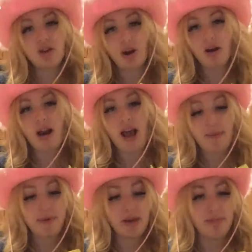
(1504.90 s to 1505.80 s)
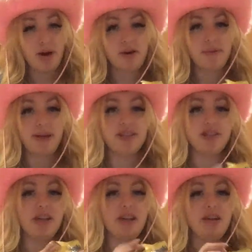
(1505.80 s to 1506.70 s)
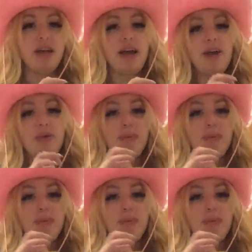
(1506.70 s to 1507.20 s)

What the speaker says: heart happy in moderation. And what